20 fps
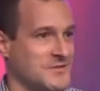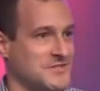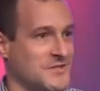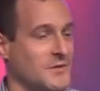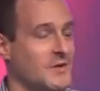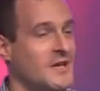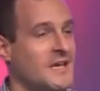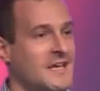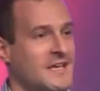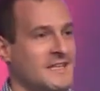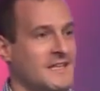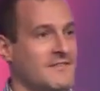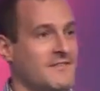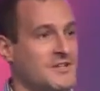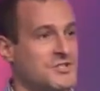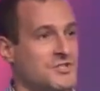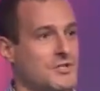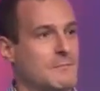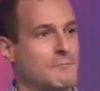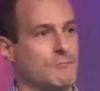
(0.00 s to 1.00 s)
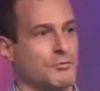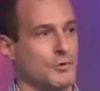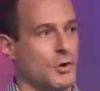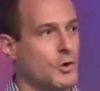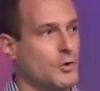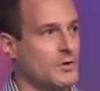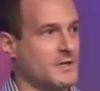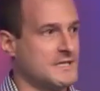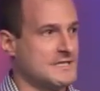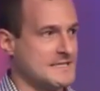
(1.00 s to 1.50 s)
So they've actually
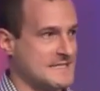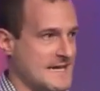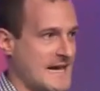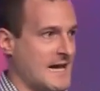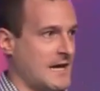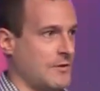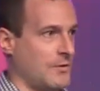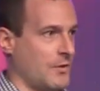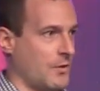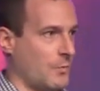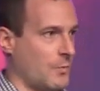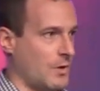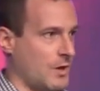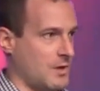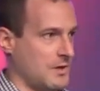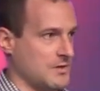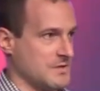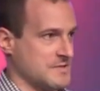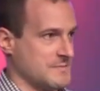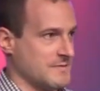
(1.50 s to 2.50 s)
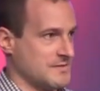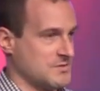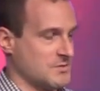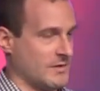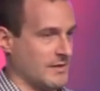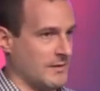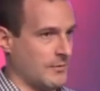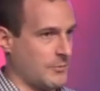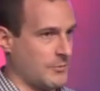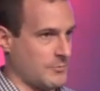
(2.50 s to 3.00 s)
broken down the walls
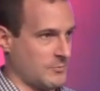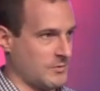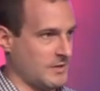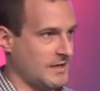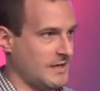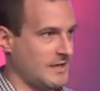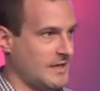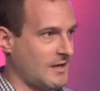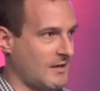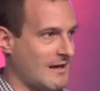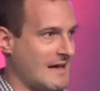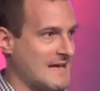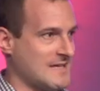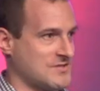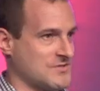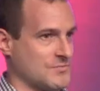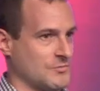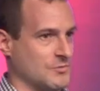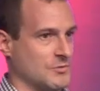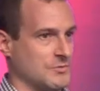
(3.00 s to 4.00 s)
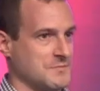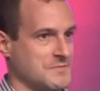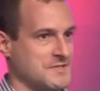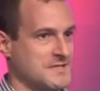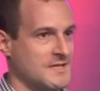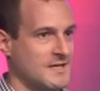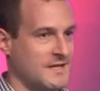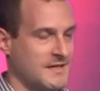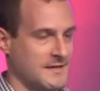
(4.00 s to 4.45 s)
between three classrooms,